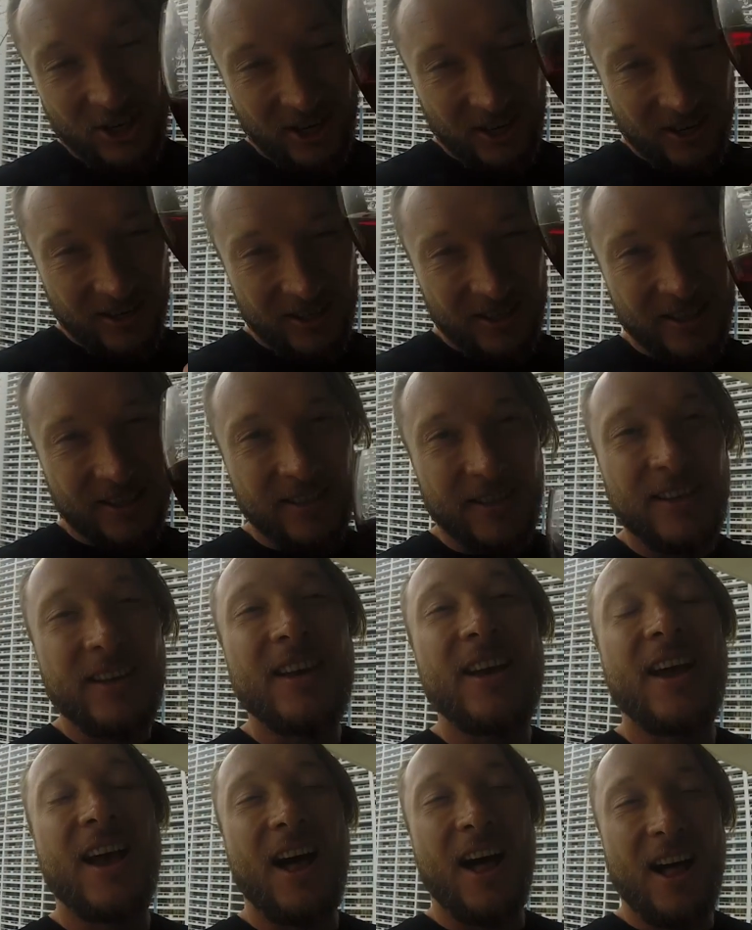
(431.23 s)
Cheers.
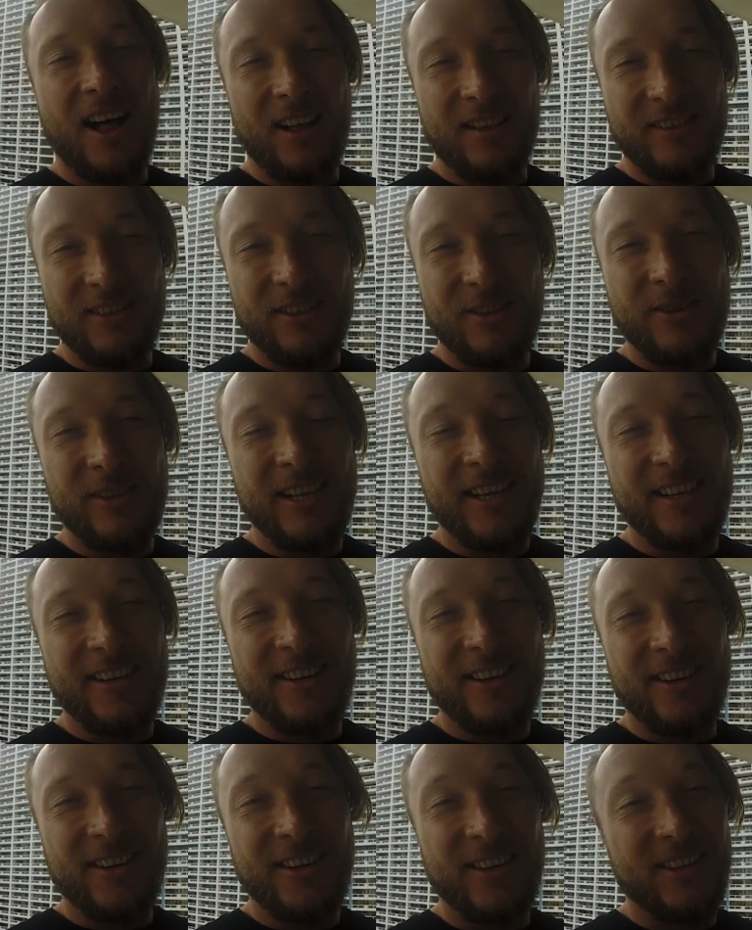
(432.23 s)
I'll see you
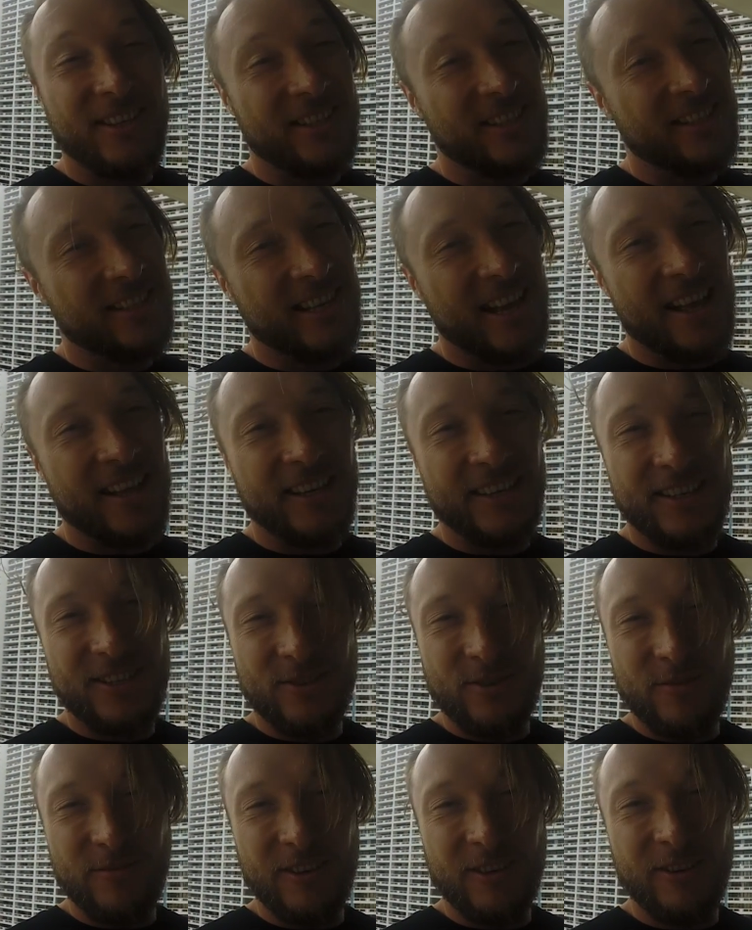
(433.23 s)
later. This is
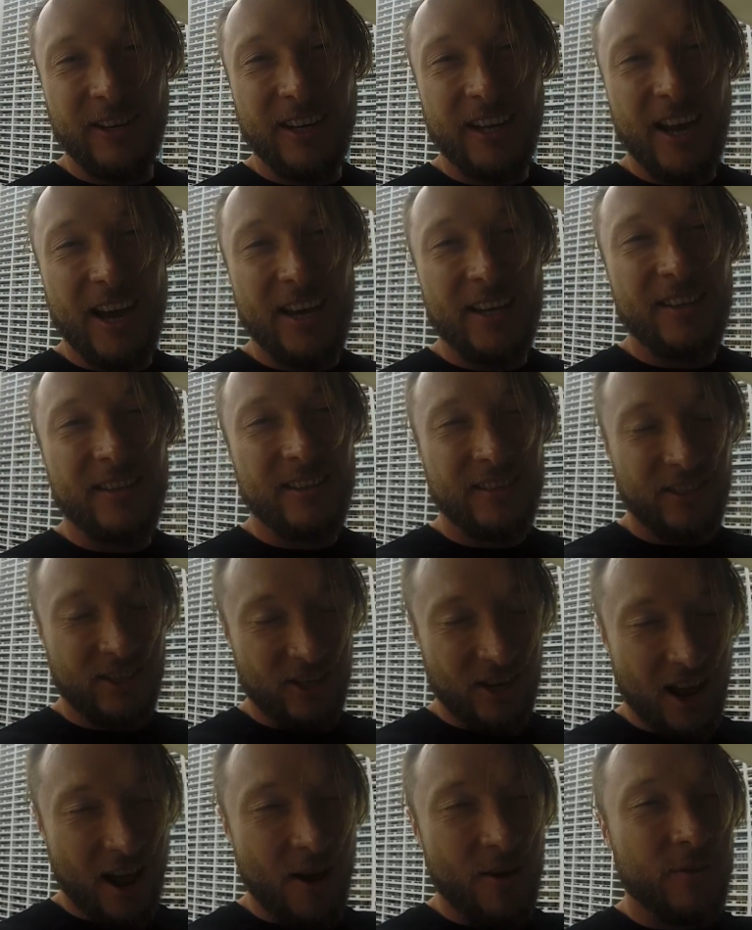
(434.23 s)
Alex, your VRaySchool guy.
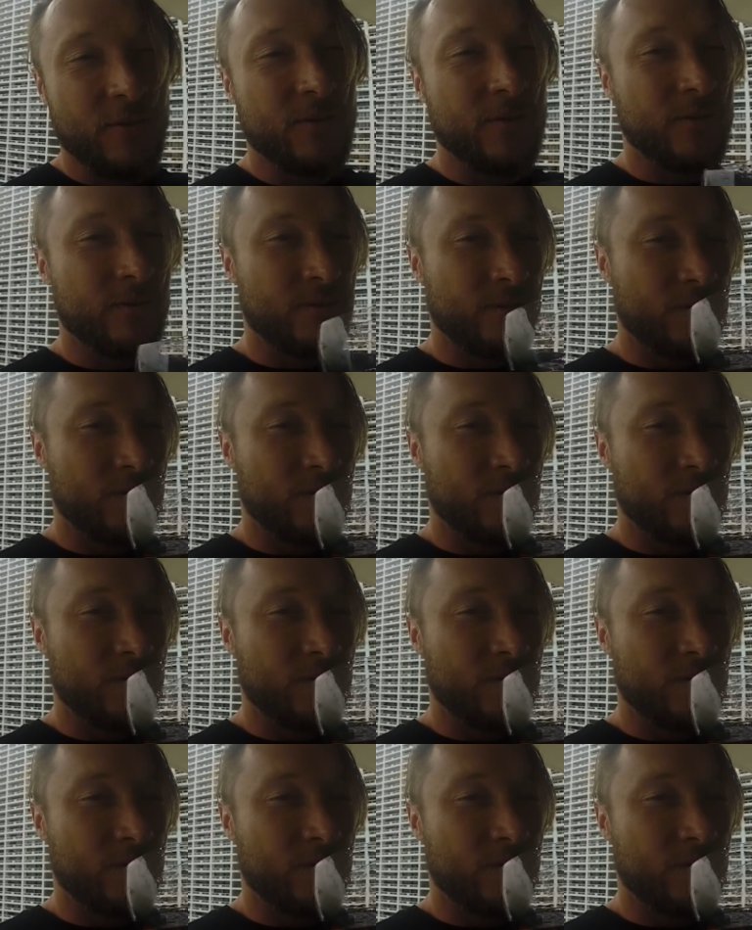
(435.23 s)
Ciao.